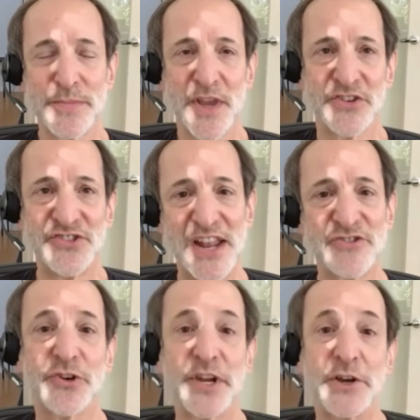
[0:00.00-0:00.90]

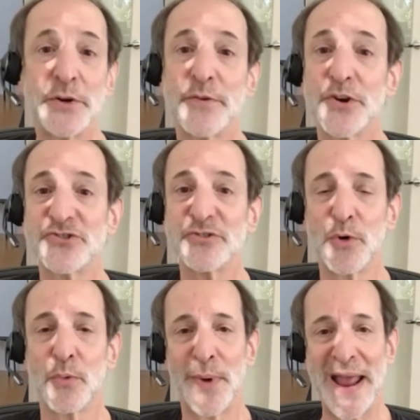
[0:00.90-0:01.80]
essentially
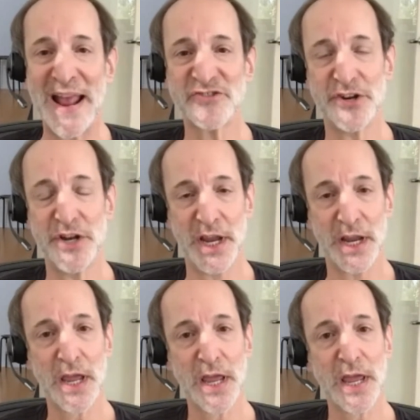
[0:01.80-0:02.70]
irreversible
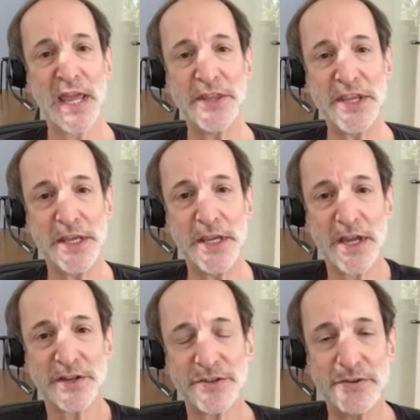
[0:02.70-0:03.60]
ratcheting in the
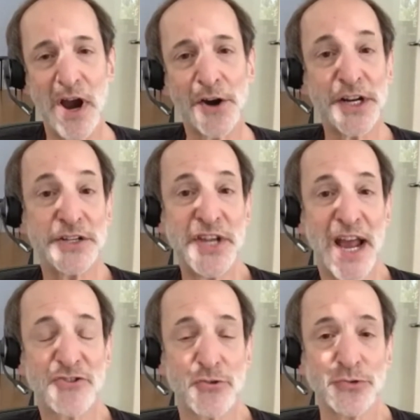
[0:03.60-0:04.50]

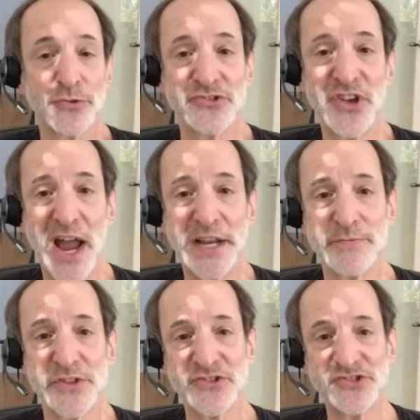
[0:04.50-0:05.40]
architectural design
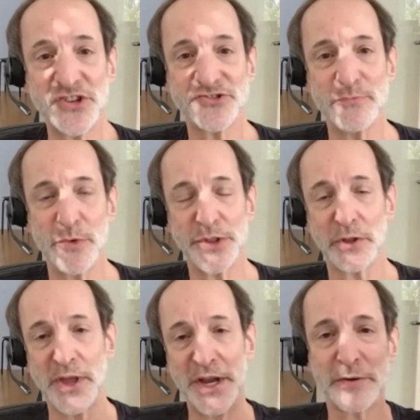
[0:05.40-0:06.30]
of the system with
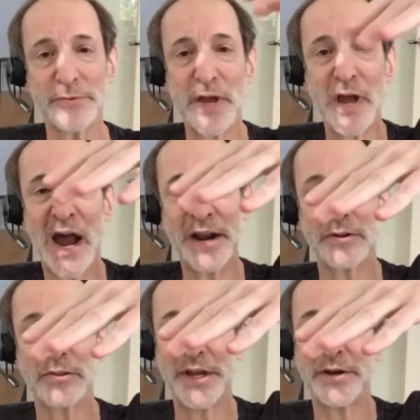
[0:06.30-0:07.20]
a
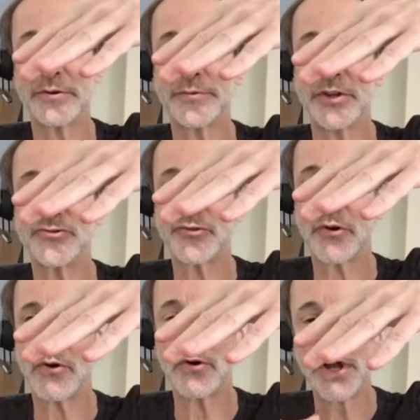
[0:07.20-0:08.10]
higher layer of
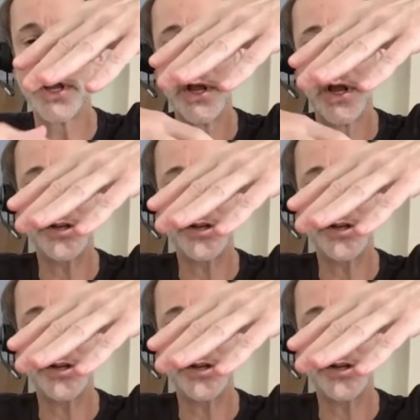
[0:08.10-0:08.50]
control, a